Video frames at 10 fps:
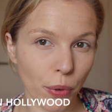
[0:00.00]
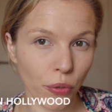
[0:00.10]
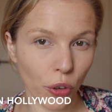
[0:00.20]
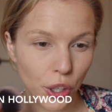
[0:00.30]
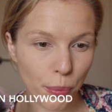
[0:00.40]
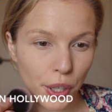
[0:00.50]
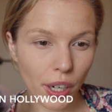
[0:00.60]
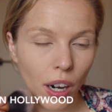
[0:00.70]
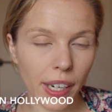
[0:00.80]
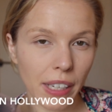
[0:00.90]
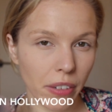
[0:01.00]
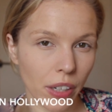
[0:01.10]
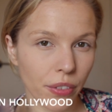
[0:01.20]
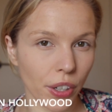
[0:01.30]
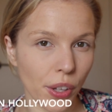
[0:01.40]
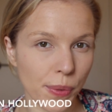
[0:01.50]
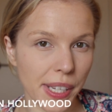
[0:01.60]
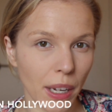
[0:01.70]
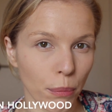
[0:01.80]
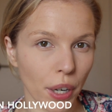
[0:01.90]
before you put it on, even if you're
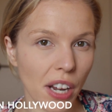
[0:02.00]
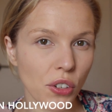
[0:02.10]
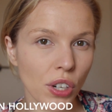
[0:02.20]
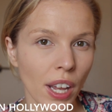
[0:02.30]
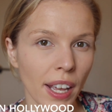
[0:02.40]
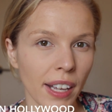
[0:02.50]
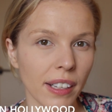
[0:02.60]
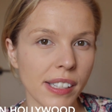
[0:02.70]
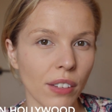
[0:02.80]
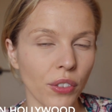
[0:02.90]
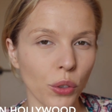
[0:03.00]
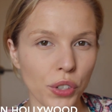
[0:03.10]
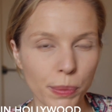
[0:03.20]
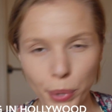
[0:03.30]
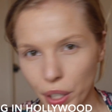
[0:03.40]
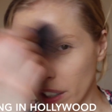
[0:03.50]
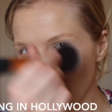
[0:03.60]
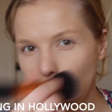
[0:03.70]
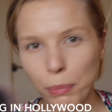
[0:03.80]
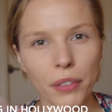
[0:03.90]
using a brush, because if you just put it on
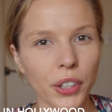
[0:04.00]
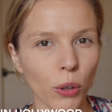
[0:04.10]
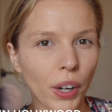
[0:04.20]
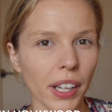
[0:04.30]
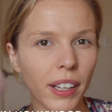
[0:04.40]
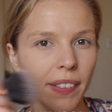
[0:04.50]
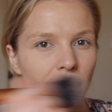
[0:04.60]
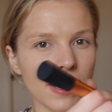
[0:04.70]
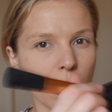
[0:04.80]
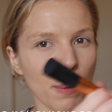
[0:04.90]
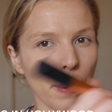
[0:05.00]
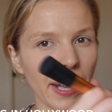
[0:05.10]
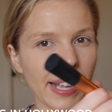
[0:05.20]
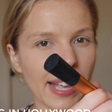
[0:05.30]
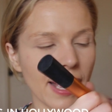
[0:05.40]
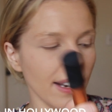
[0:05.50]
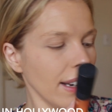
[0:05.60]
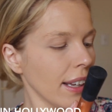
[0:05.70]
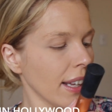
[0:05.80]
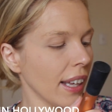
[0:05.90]
top of your oil and then dip it back
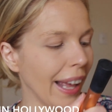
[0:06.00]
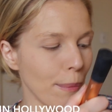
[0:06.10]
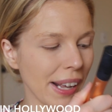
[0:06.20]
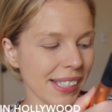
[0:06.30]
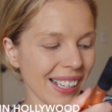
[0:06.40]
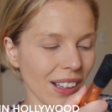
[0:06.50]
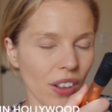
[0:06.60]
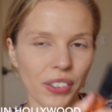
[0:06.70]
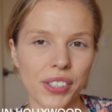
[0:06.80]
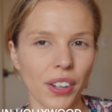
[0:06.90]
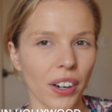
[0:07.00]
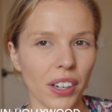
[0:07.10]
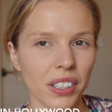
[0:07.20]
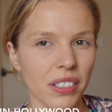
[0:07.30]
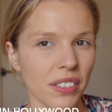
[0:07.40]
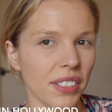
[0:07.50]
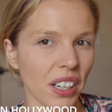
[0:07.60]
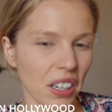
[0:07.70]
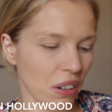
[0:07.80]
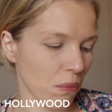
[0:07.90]
in, it makes like all these hard,
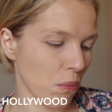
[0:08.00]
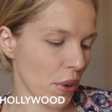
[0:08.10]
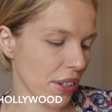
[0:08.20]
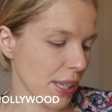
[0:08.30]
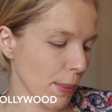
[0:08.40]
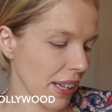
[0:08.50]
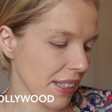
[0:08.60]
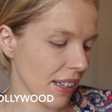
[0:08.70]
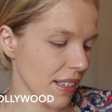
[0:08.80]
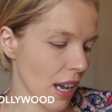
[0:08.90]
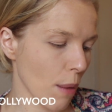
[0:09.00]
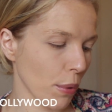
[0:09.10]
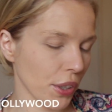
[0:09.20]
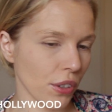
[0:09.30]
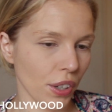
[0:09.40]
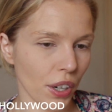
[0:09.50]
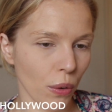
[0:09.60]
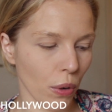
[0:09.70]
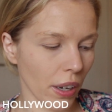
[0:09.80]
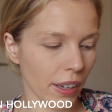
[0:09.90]
dark, weird spots on top, which you
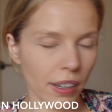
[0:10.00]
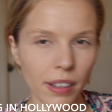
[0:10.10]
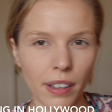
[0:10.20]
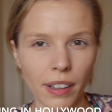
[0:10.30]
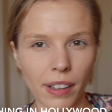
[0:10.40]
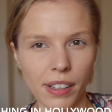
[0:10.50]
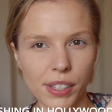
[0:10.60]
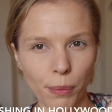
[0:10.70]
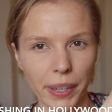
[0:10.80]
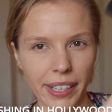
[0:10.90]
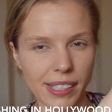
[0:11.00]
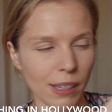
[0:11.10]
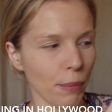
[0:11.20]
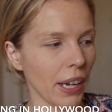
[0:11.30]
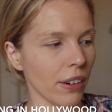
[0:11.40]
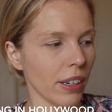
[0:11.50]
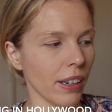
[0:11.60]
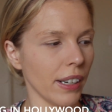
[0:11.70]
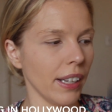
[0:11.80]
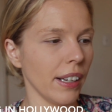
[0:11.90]
don't want. So I'm gonna get some powder
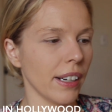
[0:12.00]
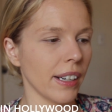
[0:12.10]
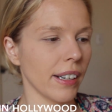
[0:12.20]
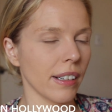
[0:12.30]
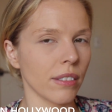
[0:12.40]
on here.